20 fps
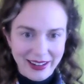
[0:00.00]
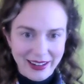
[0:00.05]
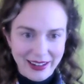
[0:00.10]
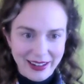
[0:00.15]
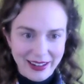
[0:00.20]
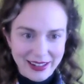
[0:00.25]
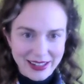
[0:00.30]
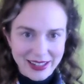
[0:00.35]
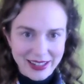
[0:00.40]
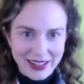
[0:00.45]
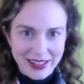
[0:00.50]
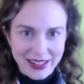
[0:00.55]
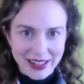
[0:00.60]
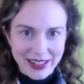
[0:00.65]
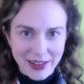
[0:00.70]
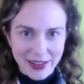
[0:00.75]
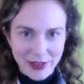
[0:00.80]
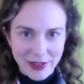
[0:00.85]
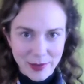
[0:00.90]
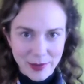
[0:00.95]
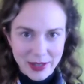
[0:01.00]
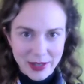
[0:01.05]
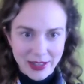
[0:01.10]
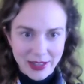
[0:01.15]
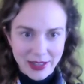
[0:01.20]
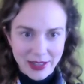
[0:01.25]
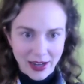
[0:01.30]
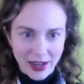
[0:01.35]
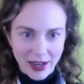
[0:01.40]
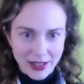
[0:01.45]
Just give him a
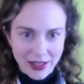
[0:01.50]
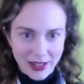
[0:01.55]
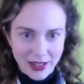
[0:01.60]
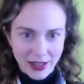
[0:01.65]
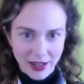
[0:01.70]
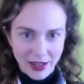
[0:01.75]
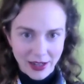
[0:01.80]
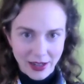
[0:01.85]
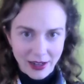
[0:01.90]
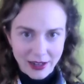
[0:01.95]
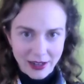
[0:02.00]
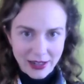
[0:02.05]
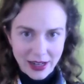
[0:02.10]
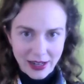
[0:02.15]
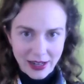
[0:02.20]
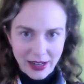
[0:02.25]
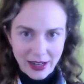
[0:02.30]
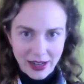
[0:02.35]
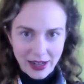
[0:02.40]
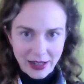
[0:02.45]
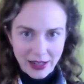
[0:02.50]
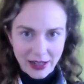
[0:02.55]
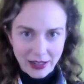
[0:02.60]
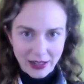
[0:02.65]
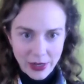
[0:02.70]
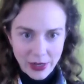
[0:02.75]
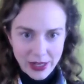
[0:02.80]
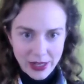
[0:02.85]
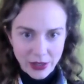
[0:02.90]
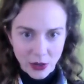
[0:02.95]
second to
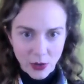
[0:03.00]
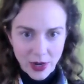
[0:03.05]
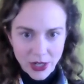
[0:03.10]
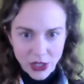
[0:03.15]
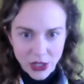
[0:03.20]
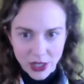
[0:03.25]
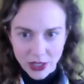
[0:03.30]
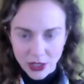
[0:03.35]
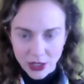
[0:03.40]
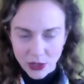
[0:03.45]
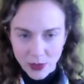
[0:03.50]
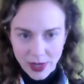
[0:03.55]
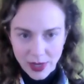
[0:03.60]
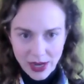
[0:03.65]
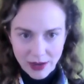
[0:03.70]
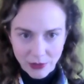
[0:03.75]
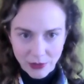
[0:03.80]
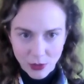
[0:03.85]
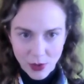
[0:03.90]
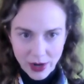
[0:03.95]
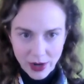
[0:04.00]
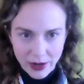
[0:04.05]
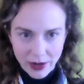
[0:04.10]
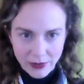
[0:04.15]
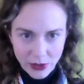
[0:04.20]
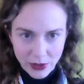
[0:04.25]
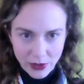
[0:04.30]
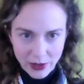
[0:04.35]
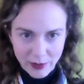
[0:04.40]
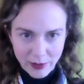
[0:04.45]
read the questions, because we have quite a
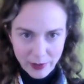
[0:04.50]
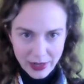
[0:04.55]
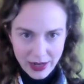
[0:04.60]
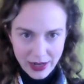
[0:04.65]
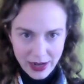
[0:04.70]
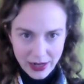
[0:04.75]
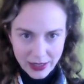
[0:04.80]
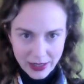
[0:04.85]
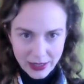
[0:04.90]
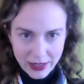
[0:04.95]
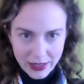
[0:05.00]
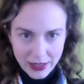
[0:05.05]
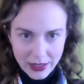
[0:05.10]
few that have been asked.